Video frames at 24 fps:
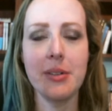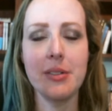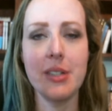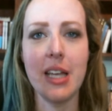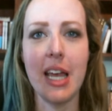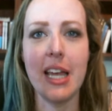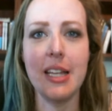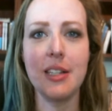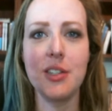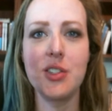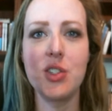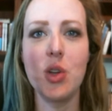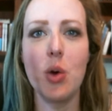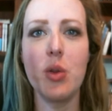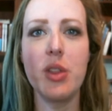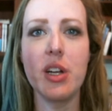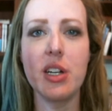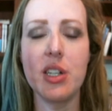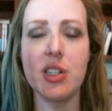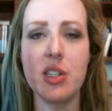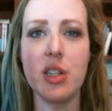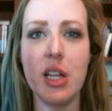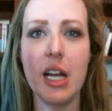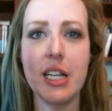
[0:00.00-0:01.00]
And so
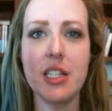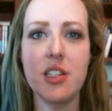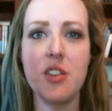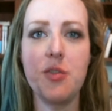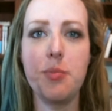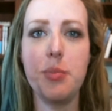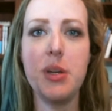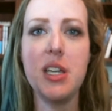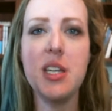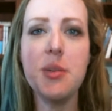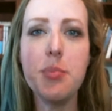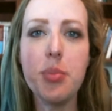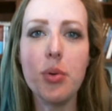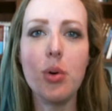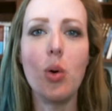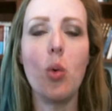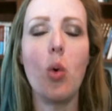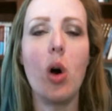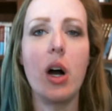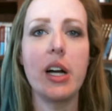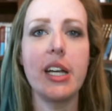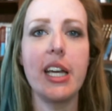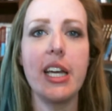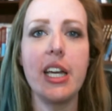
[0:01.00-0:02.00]
there's lots of people
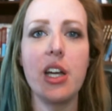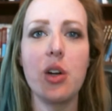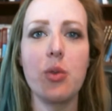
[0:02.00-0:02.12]
walking